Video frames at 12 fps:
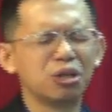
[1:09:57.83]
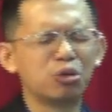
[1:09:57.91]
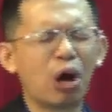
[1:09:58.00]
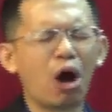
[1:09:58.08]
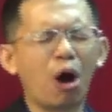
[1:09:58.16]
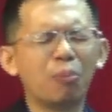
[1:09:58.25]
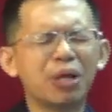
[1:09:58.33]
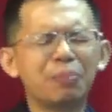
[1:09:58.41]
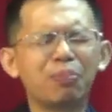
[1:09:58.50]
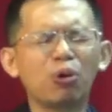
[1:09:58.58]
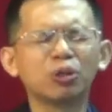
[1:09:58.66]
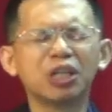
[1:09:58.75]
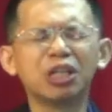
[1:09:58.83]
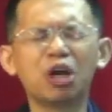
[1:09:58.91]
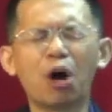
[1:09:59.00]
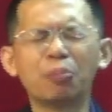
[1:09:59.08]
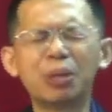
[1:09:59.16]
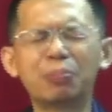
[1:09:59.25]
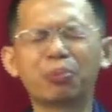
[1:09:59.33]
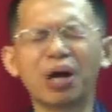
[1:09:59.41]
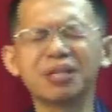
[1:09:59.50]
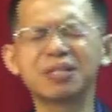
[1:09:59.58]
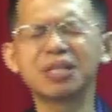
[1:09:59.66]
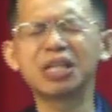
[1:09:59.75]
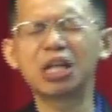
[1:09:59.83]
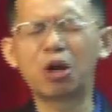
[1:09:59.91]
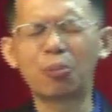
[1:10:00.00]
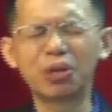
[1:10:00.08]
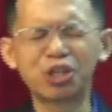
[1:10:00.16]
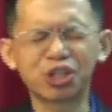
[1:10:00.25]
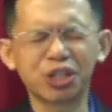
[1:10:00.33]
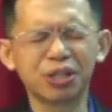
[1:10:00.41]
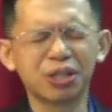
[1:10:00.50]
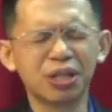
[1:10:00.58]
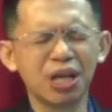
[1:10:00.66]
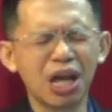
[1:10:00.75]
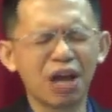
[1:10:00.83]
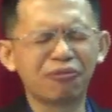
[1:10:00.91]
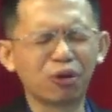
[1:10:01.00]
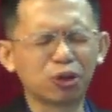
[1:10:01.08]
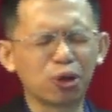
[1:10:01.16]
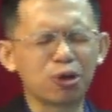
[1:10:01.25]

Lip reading: you are omnipotent, omnipresent, and omniscient. And for